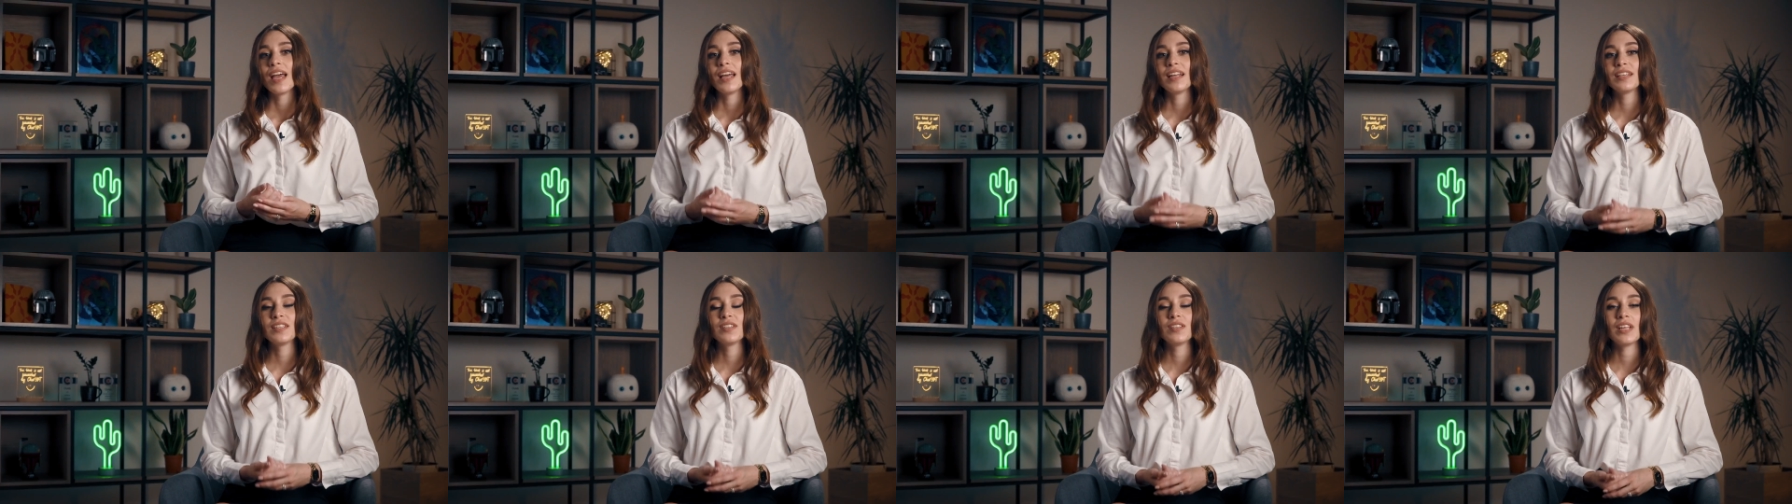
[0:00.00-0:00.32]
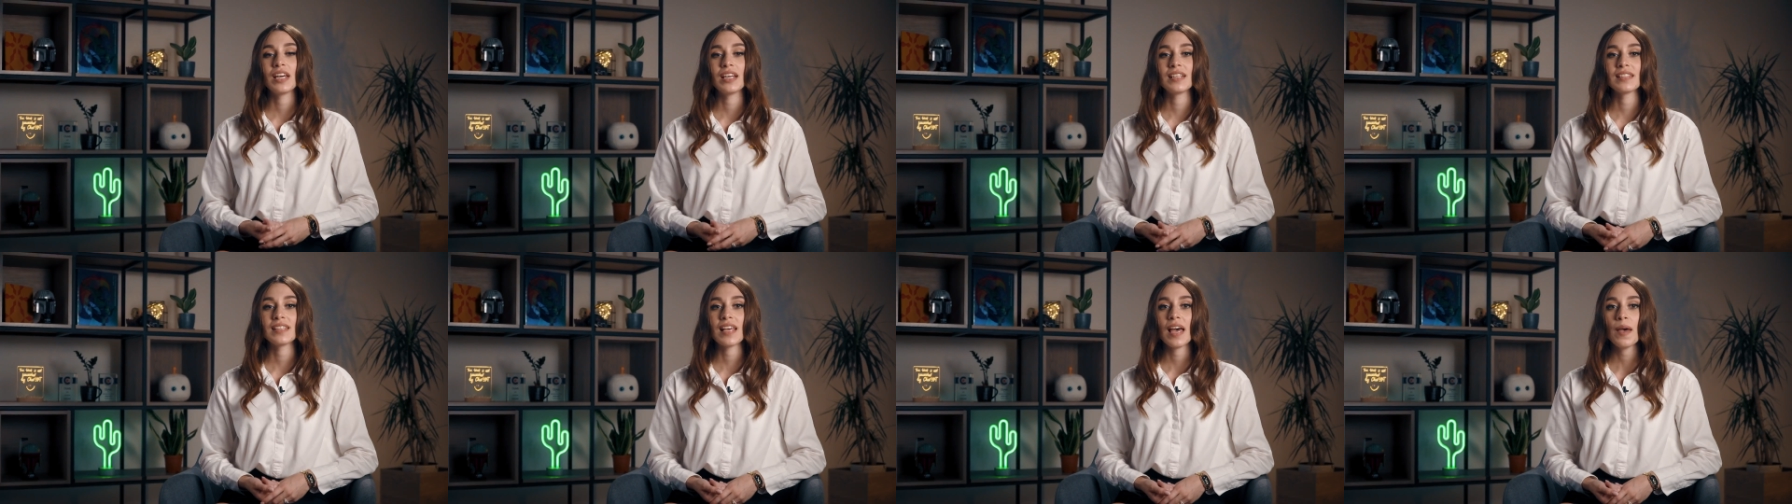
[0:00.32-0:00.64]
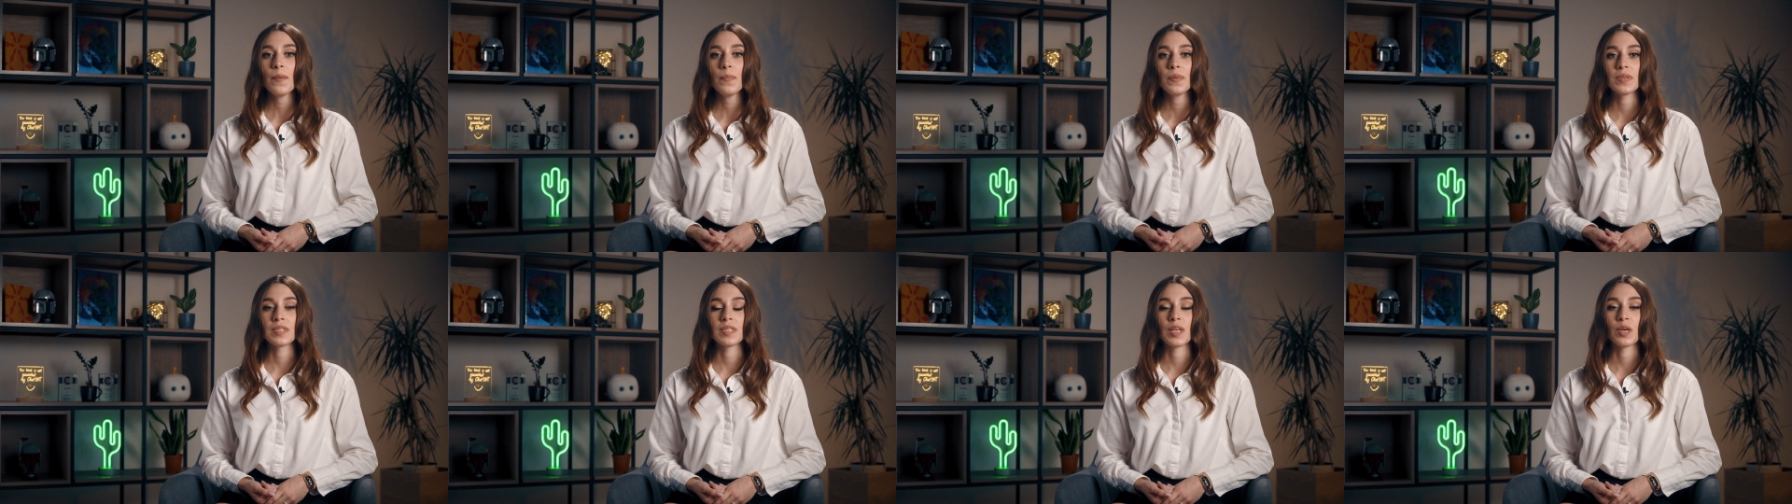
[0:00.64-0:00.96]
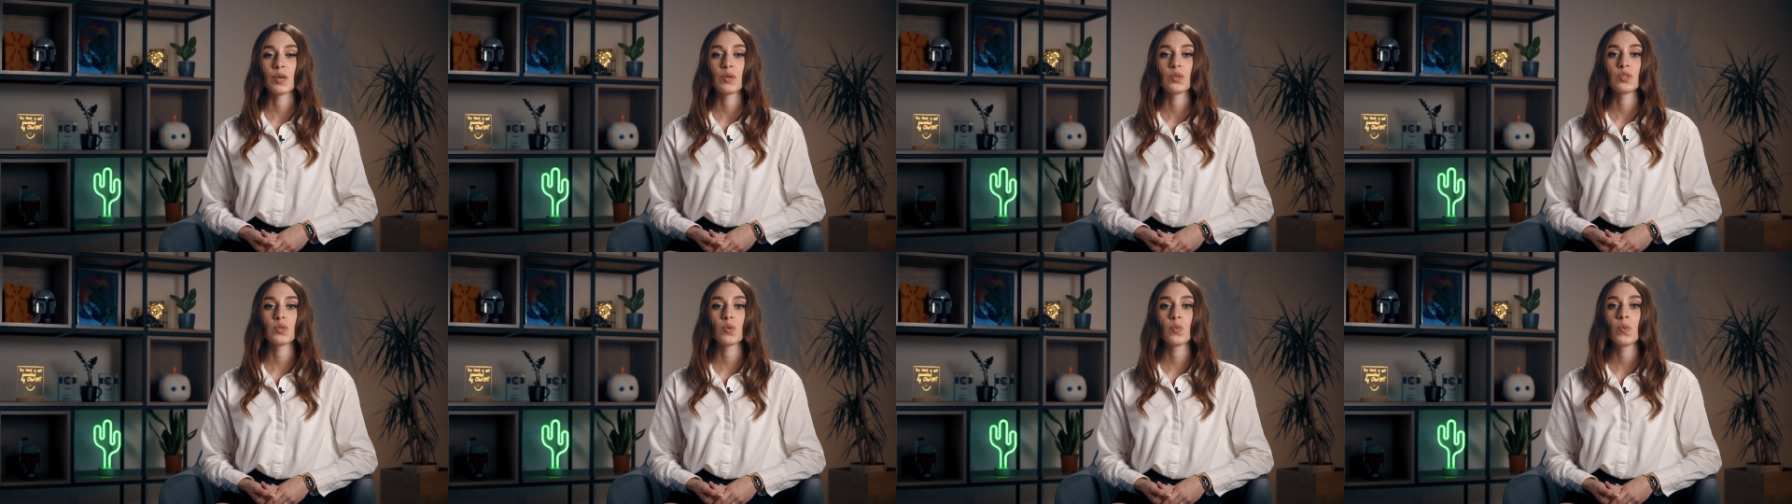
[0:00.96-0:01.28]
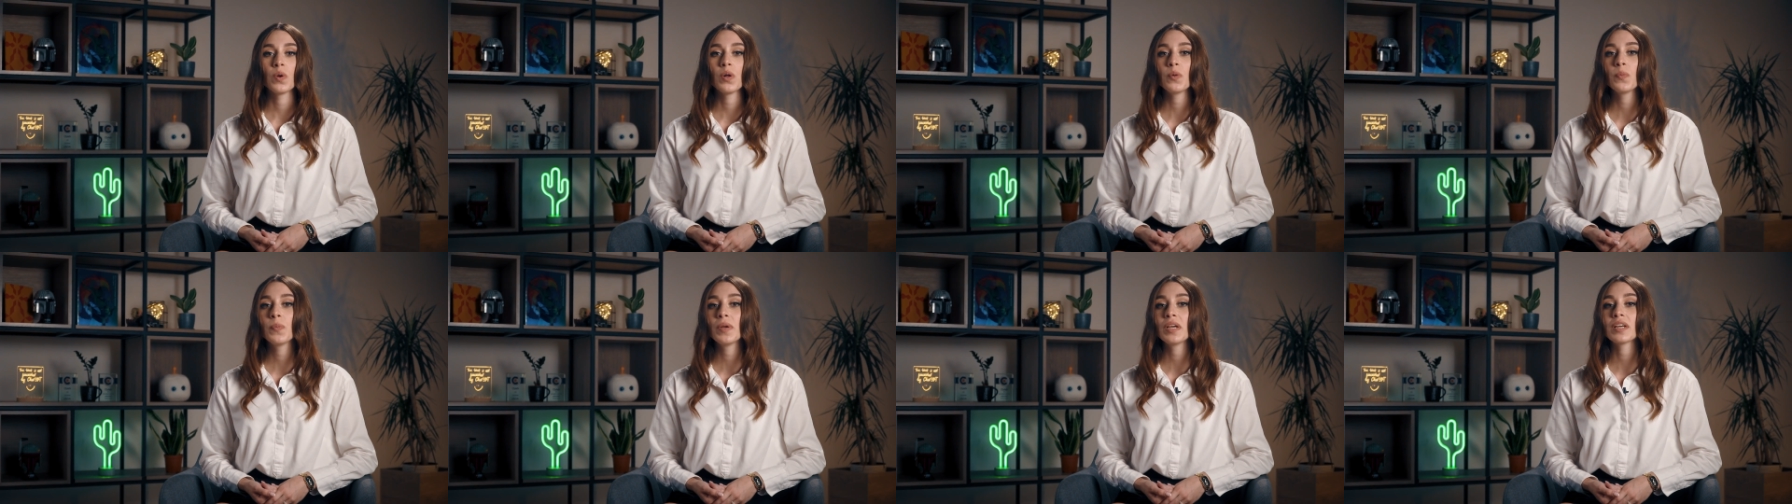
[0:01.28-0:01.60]
In today's episode,
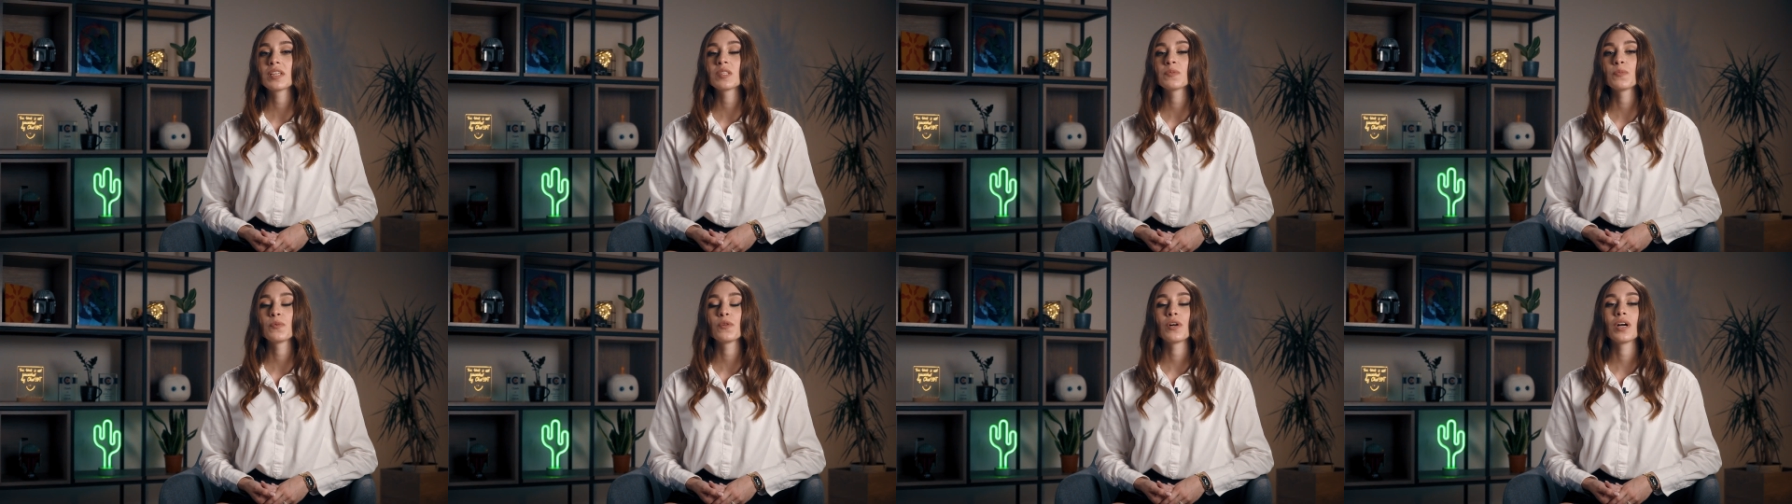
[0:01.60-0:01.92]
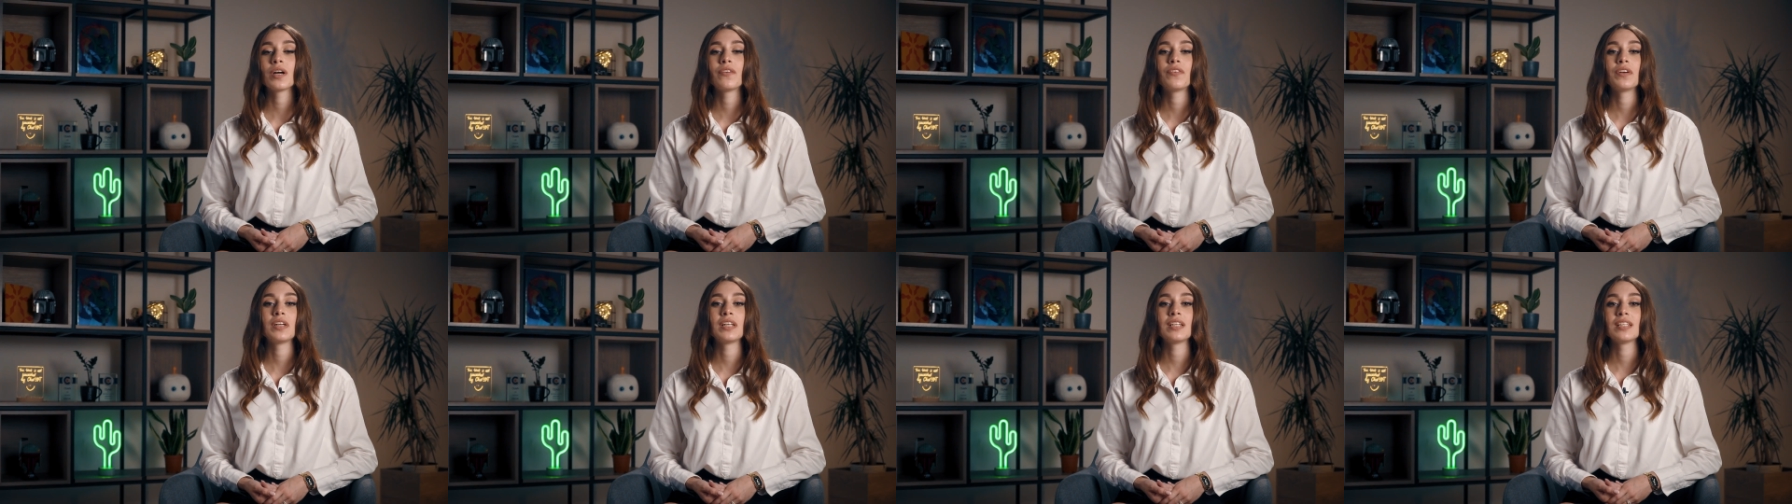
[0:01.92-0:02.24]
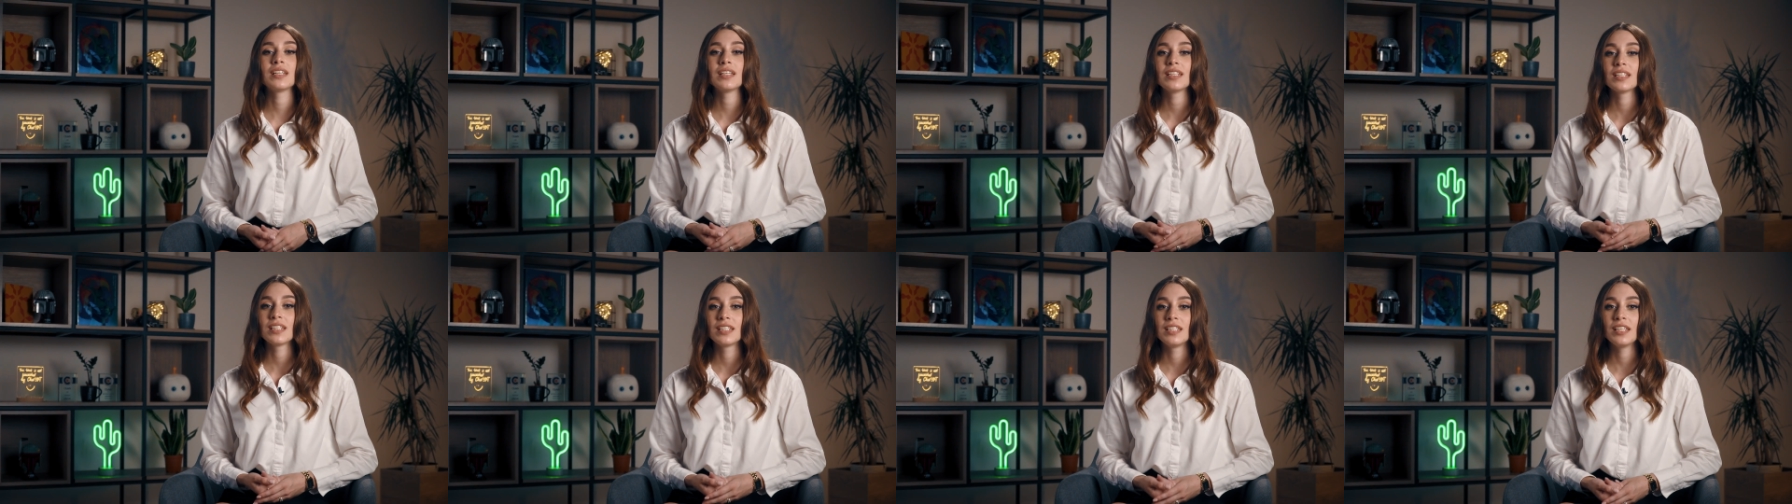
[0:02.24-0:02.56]
we'll be exploring